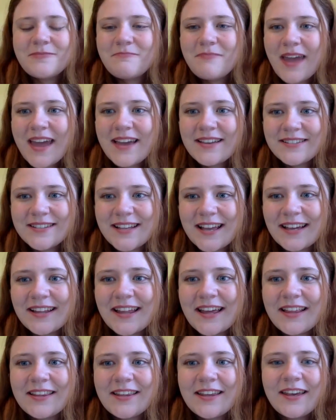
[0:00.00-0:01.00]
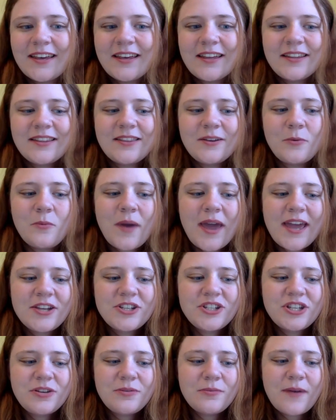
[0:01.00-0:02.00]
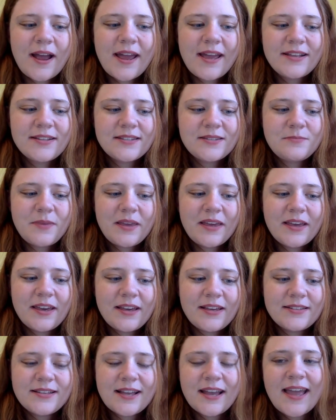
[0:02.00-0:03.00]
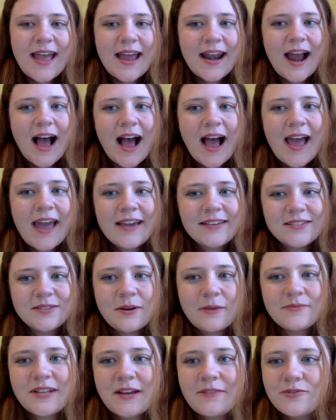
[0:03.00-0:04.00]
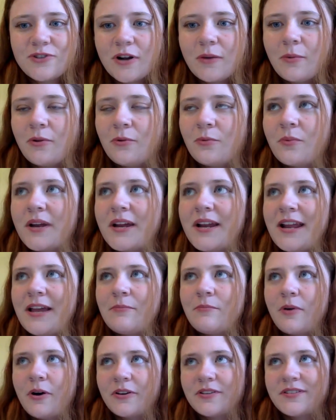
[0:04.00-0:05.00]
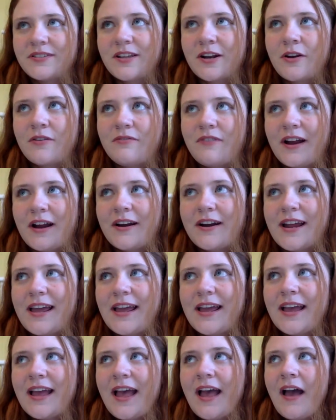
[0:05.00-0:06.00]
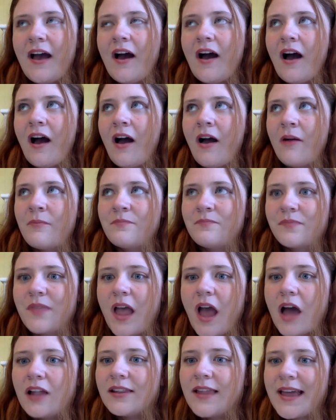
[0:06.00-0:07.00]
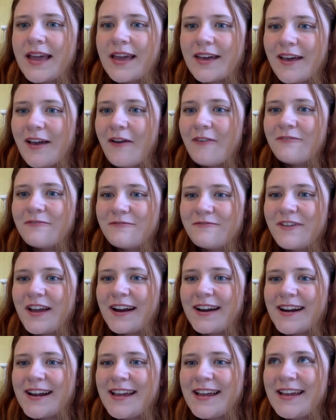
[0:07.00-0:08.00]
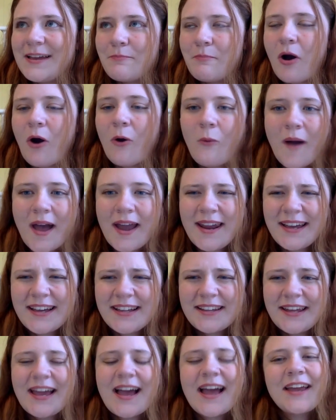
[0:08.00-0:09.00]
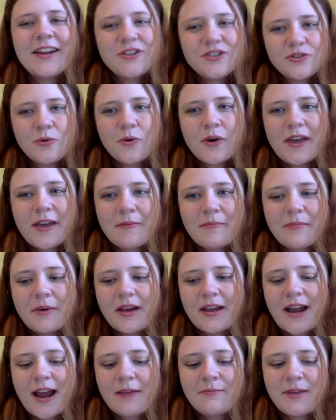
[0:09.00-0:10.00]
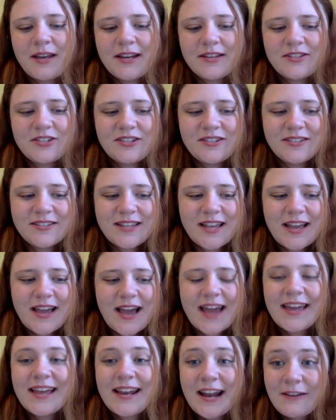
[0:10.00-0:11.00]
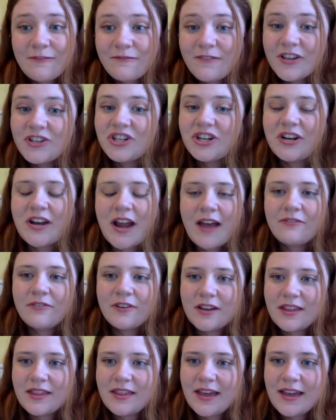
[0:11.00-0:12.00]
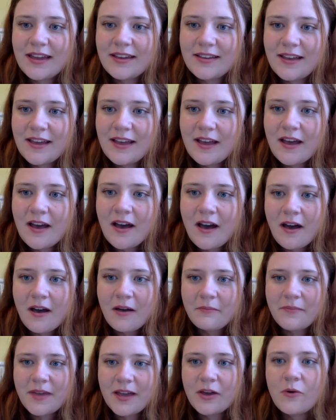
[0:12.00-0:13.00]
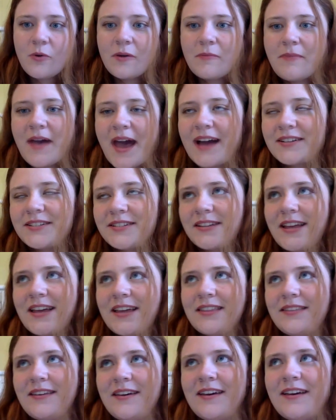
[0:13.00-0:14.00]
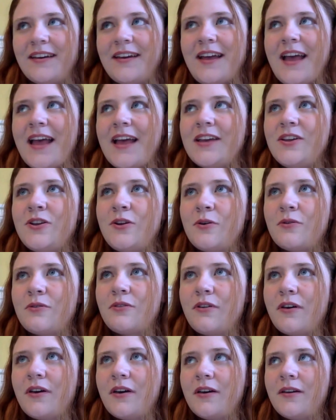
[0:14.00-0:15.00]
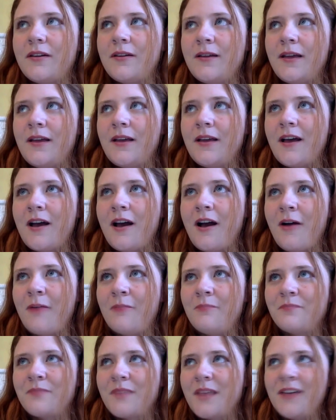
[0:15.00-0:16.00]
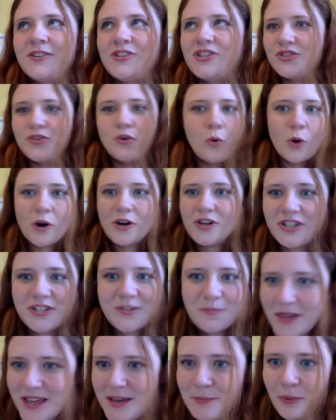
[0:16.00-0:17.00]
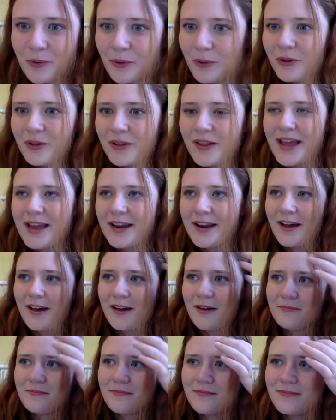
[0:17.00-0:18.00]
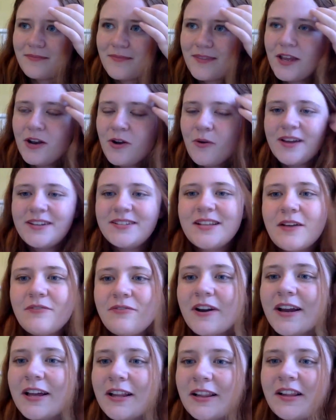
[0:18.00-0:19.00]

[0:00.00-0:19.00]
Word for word: amazing like the the way she writes because again, I sometimes have trouble reading books that are very um like very poetic. Like I enjoy it, but I mean, it's right. just like, I can envision everything. Um, and going back to like the you know the um, just gorgeous people and um, you know I just have very